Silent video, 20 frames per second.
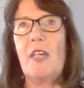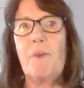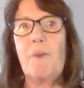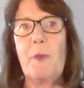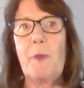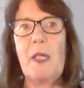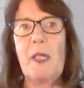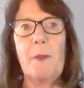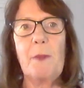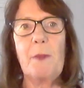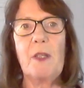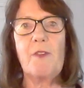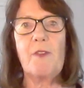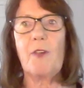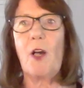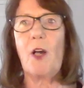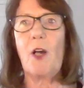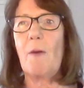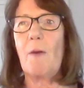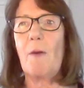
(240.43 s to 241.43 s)
if people
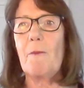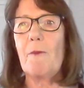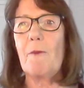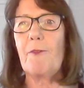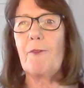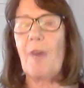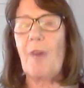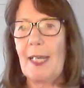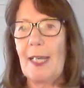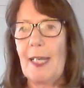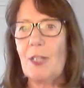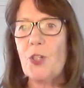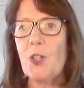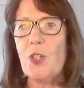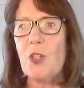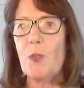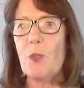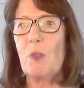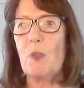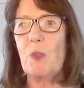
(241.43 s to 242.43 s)
have got
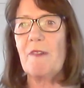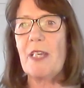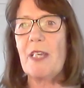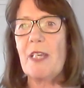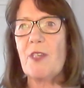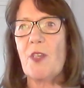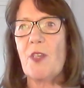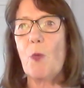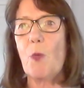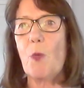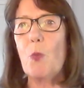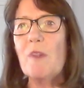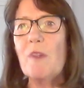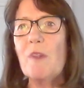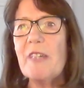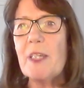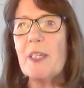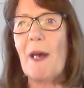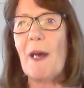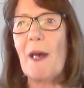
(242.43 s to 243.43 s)
financial worries or they're
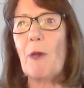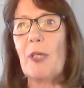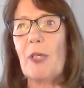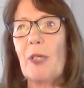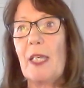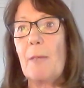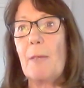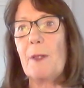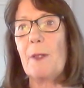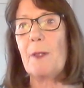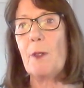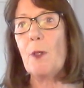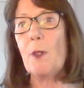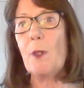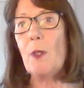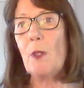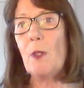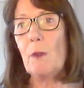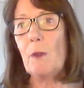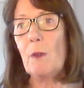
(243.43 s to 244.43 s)
worried about keeping
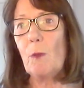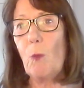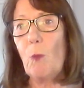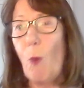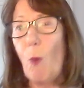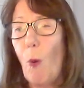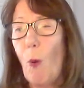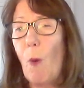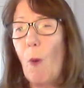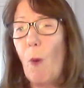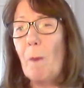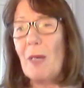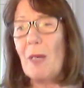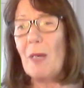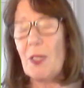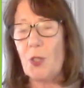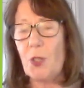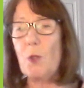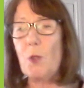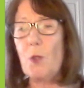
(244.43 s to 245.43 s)
warm
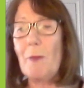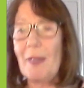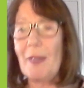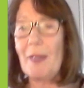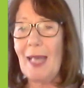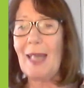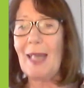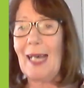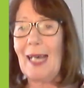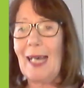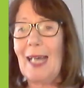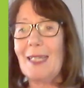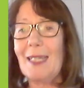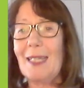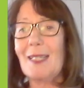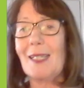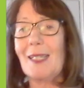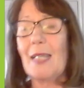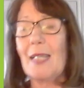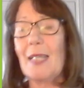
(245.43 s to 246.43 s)
at home and that
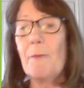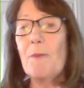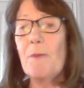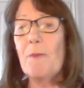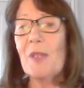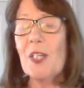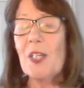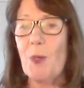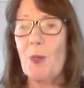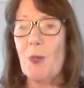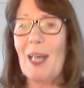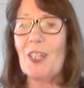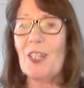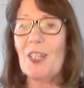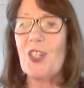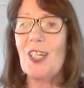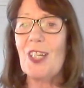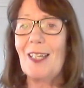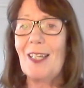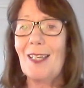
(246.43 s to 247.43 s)
kind of thing, to
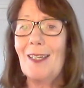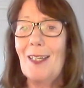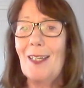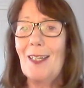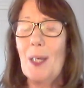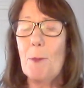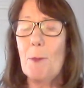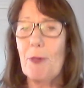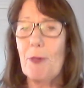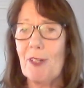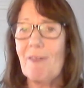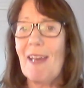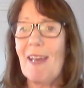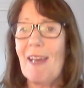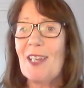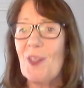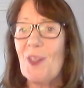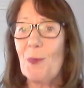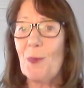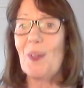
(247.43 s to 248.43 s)
actually
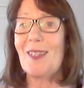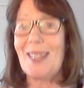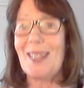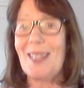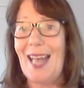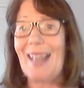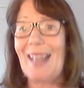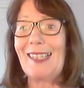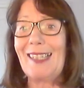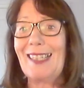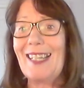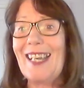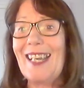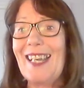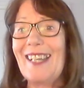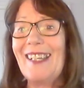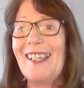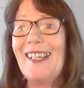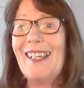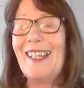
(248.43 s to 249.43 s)
progress with
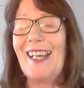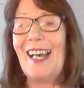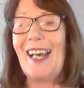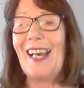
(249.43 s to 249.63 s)
tackling,